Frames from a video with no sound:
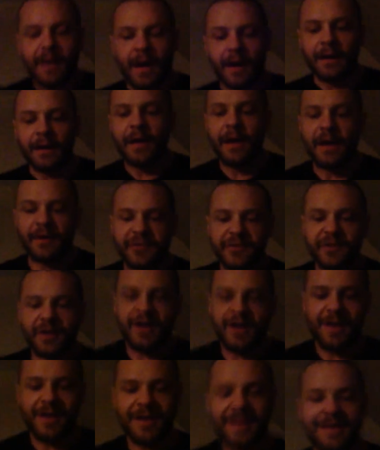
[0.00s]
got a list,
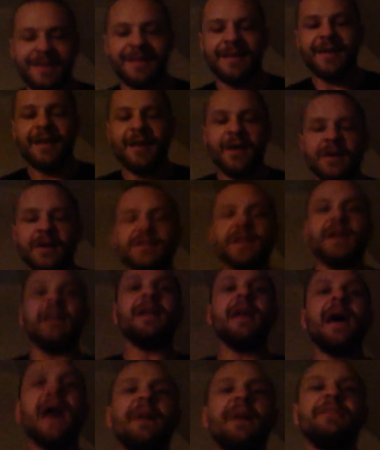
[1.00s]
which I
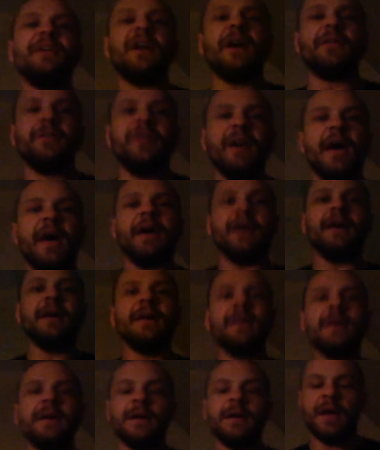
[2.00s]
didn't have the other day.
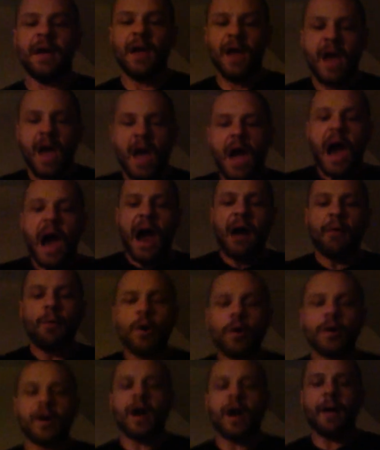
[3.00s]
I
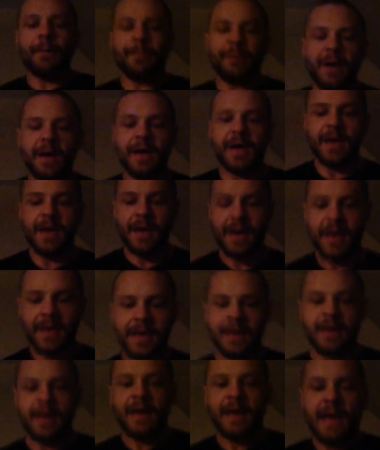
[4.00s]
woke up
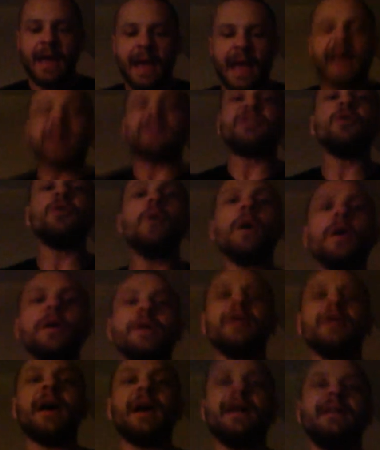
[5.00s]
at
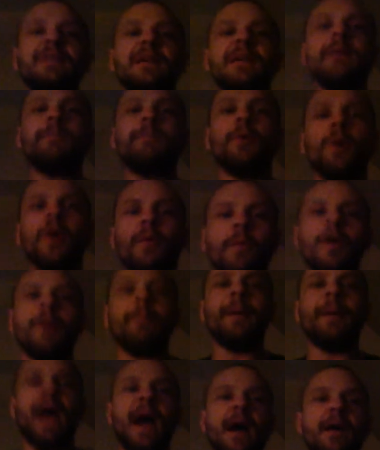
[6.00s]

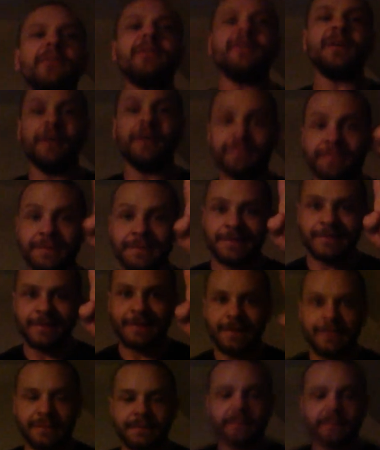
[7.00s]
219.1 pounds.
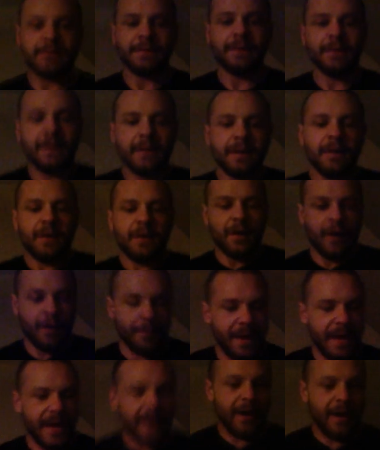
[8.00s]

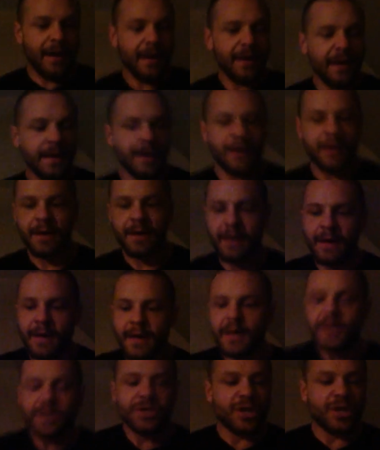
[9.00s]
Oh man,
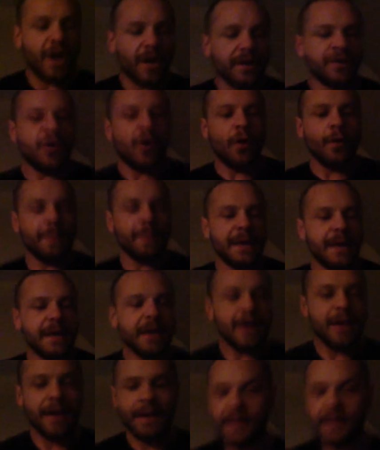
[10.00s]
John told me
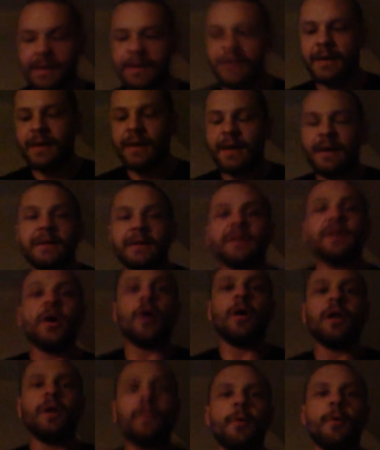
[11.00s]
to
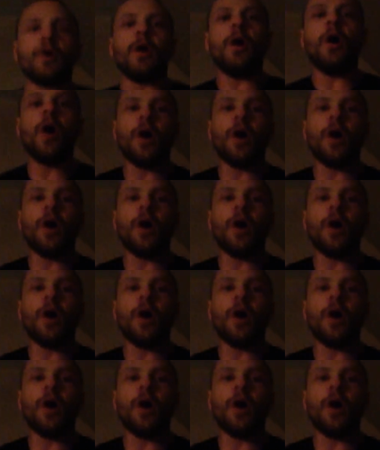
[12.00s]
go a little more